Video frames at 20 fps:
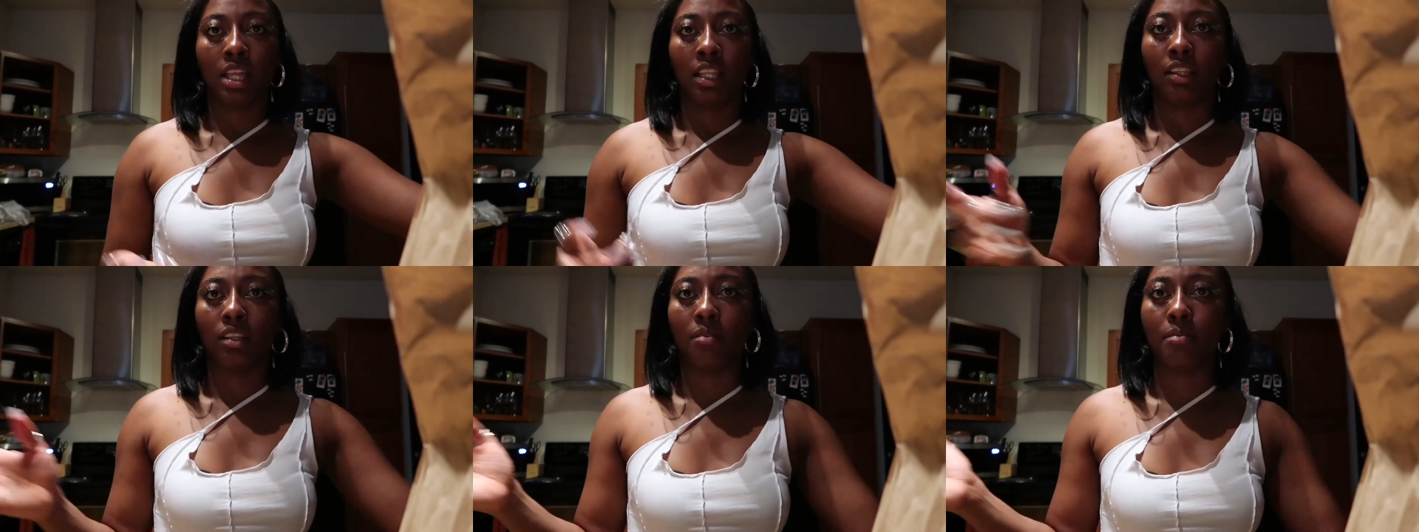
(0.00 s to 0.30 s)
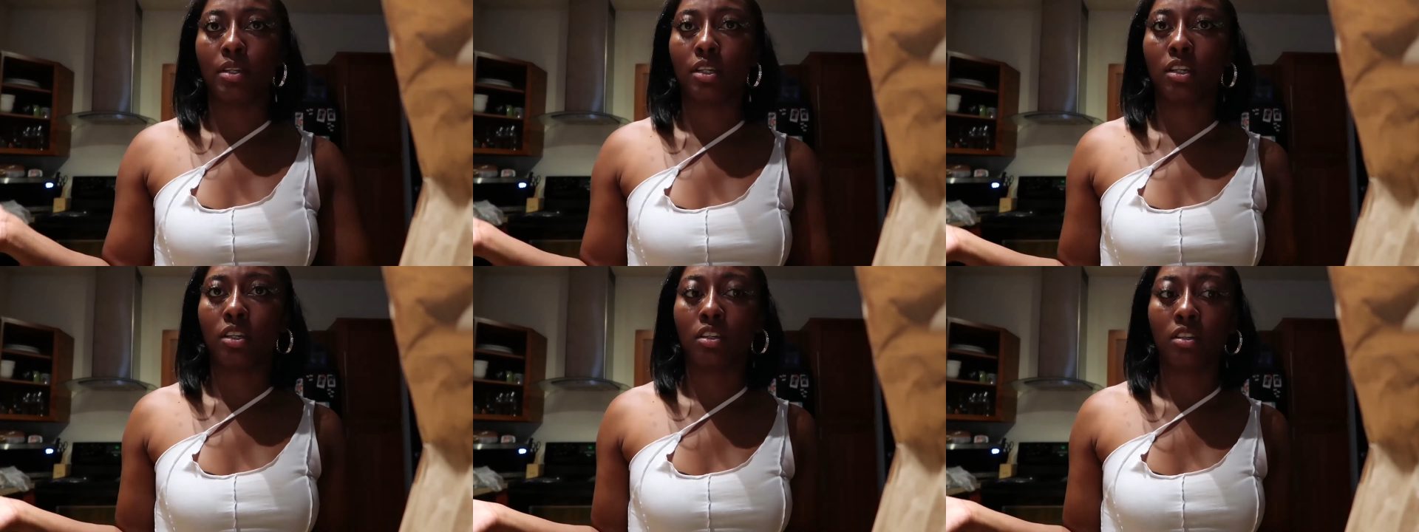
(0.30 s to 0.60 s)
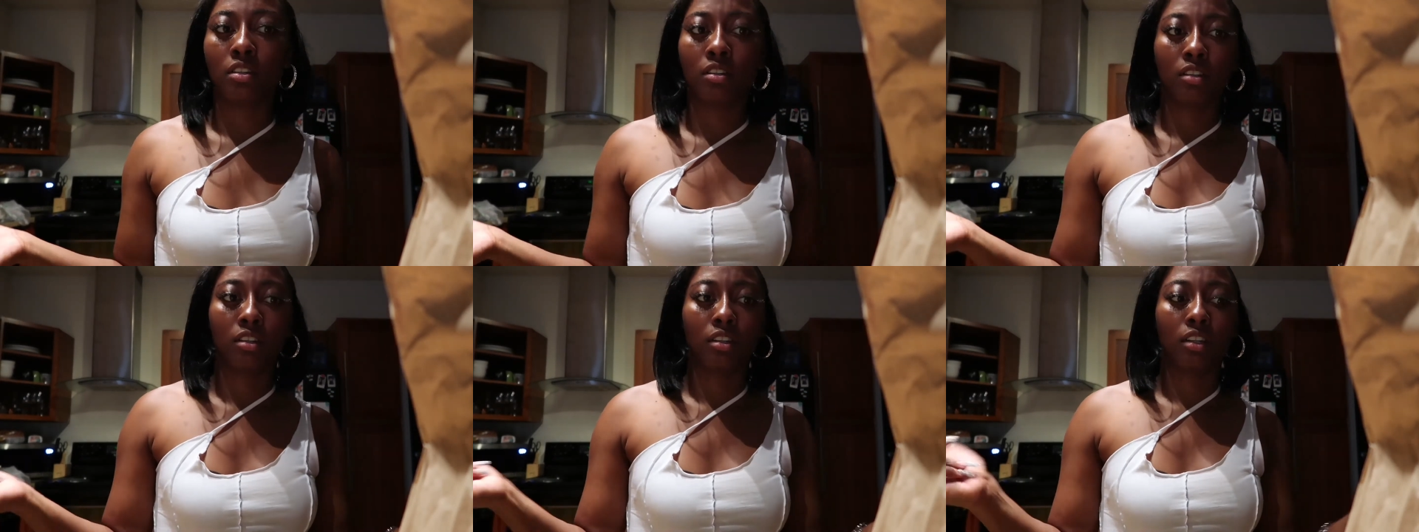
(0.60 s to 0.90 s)
let me
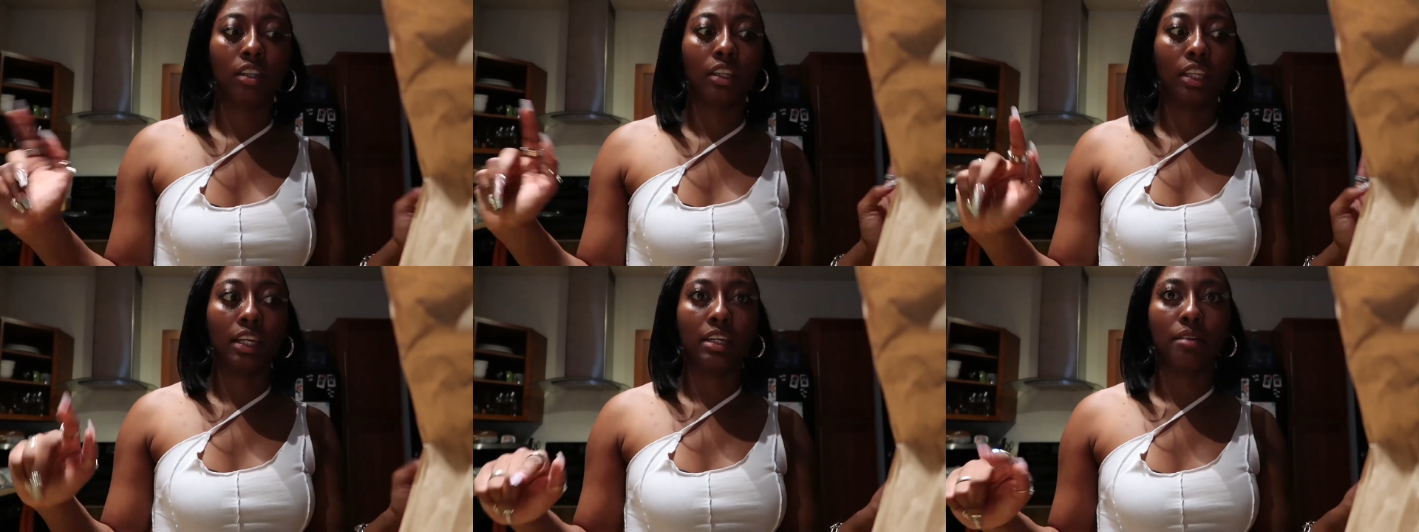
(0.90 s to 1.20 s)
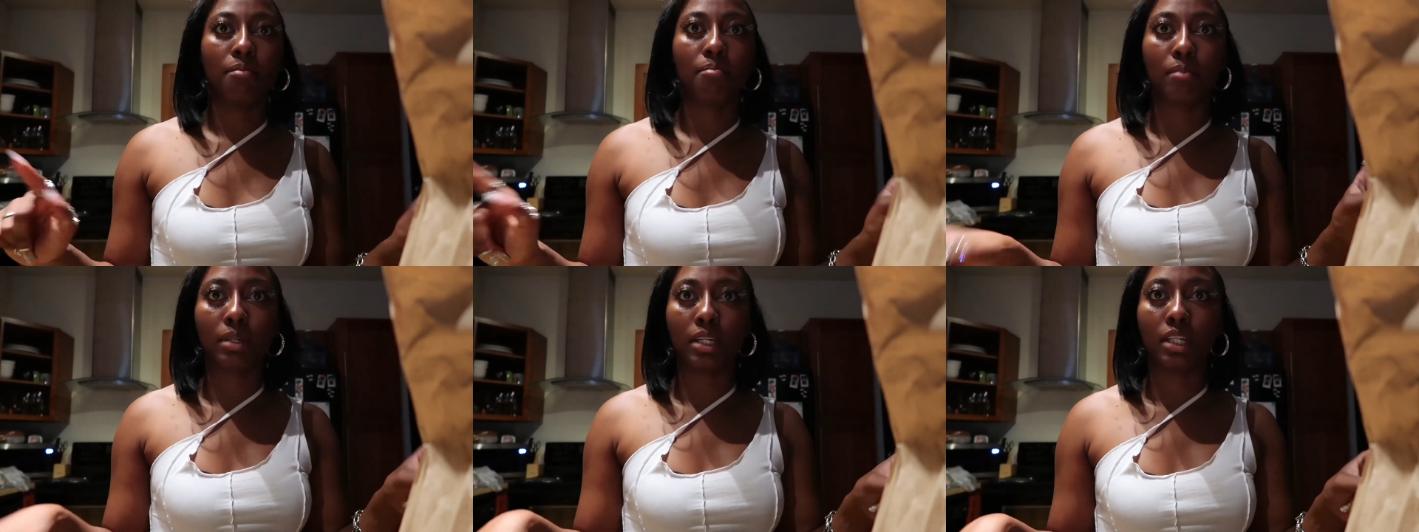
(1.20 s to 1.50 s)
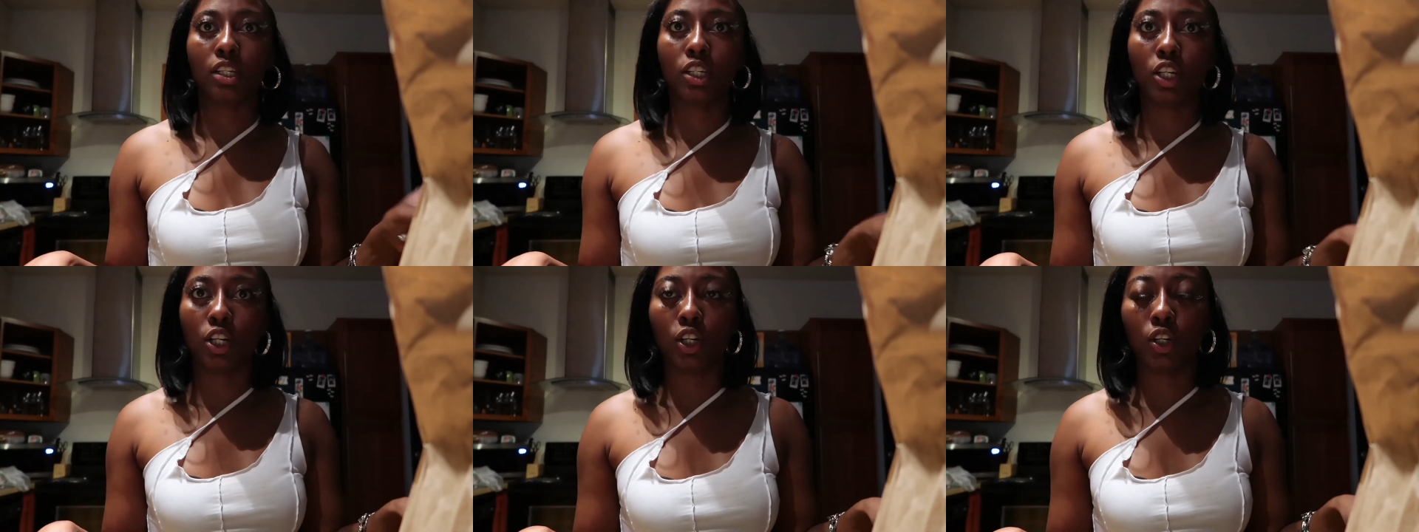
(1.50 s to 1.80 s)
let me
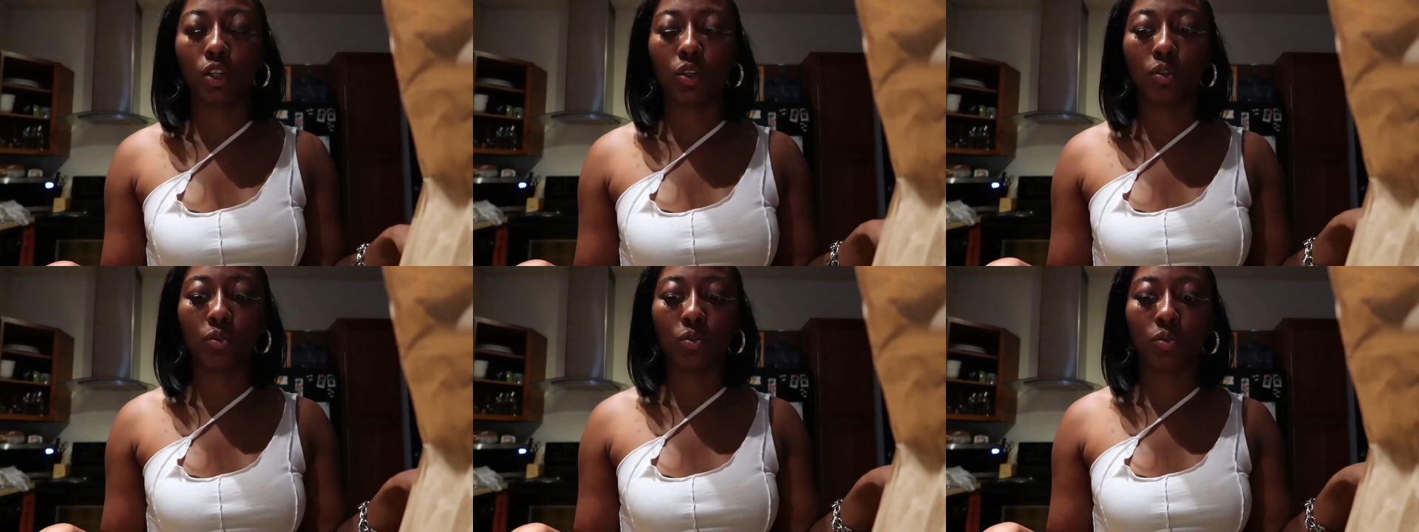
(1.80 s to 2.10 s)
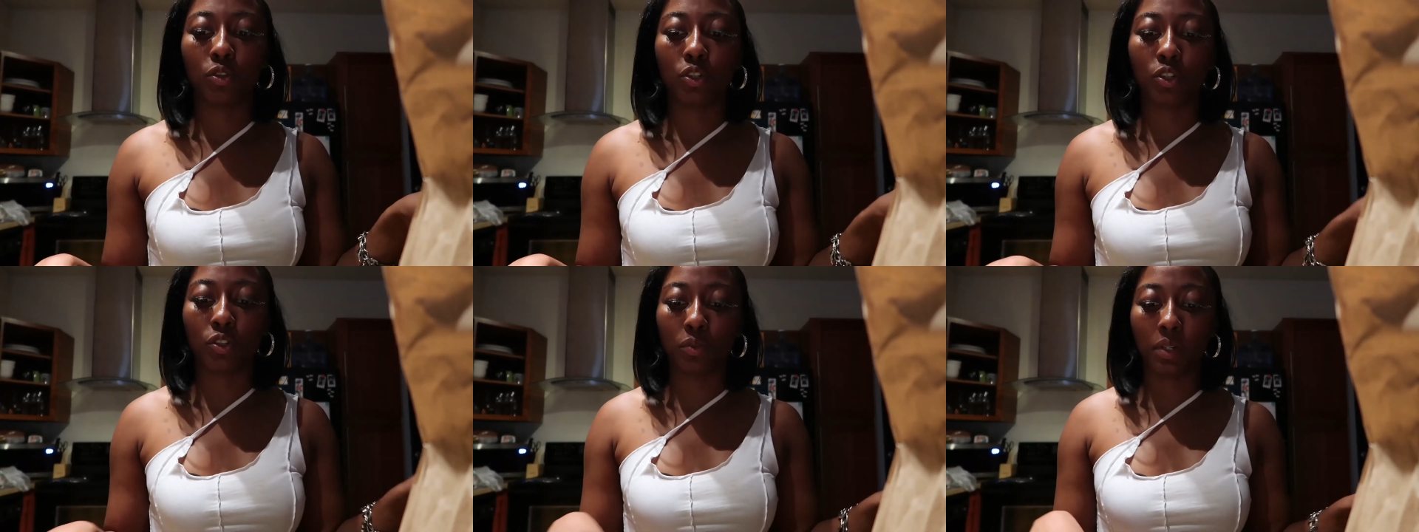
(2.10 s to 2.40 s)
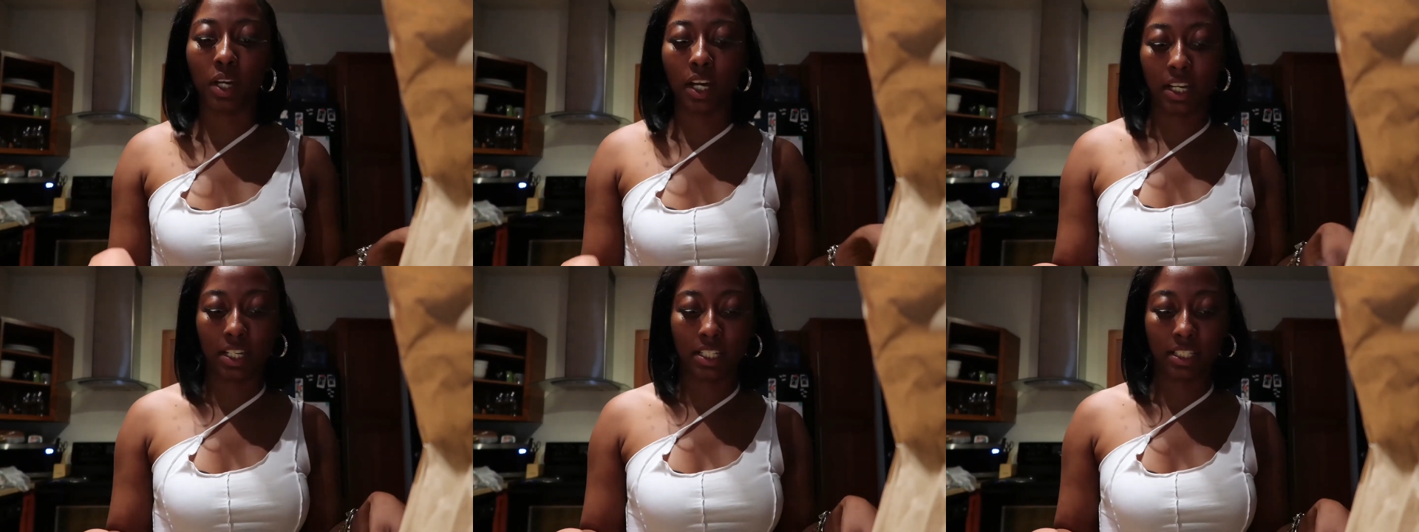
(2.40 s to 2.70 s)
know you
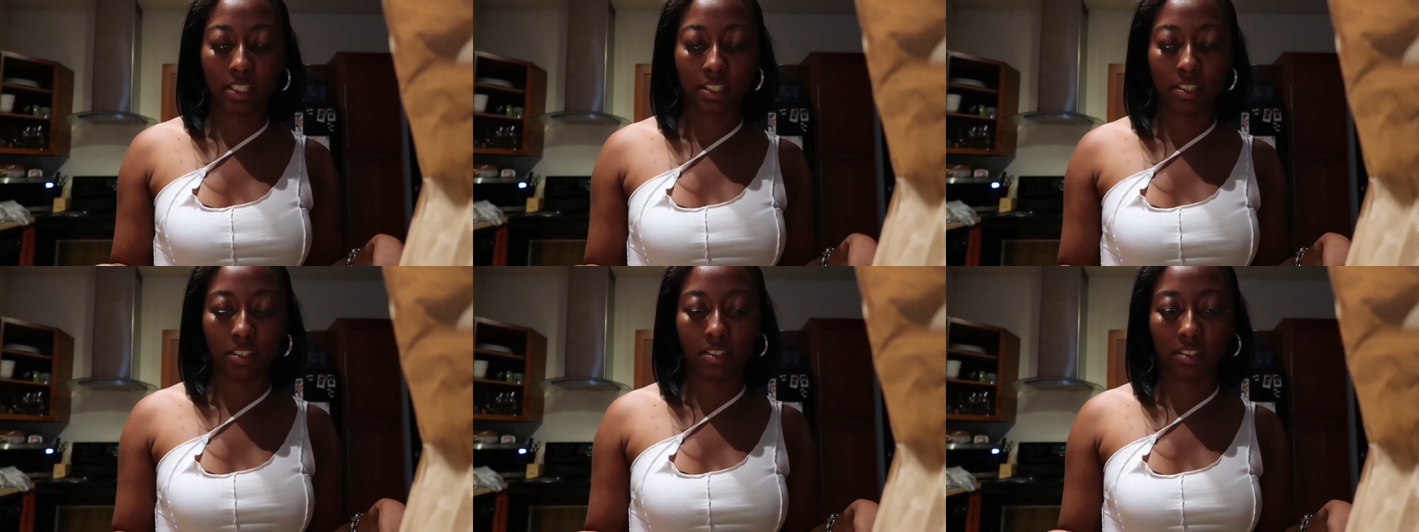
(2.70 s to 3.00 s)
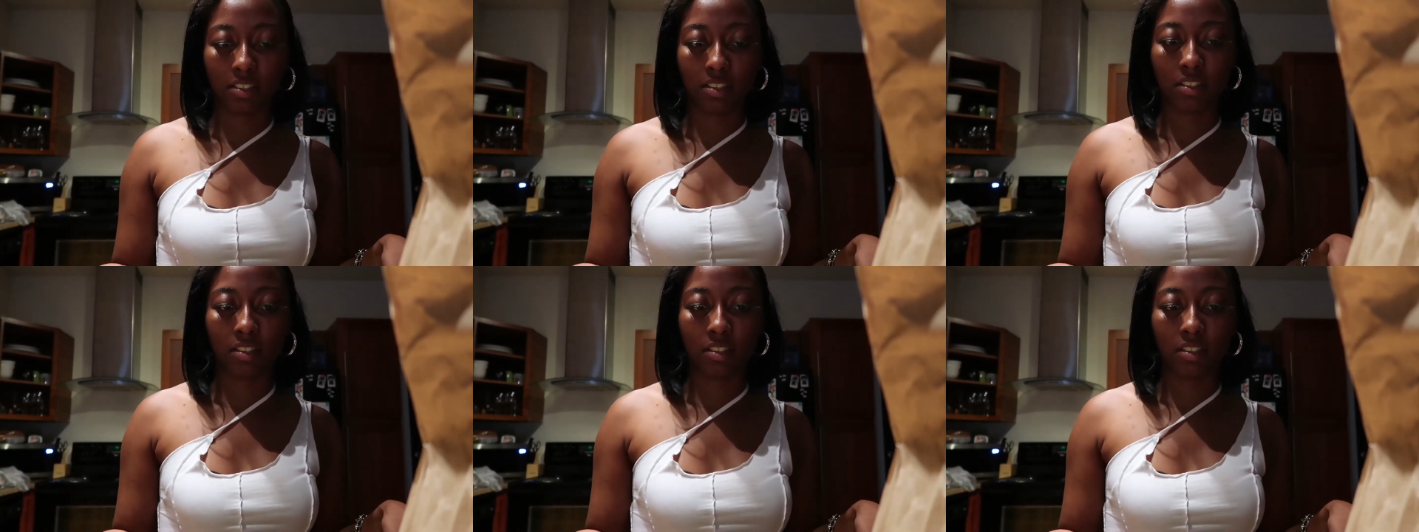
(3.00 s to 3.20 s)
guys's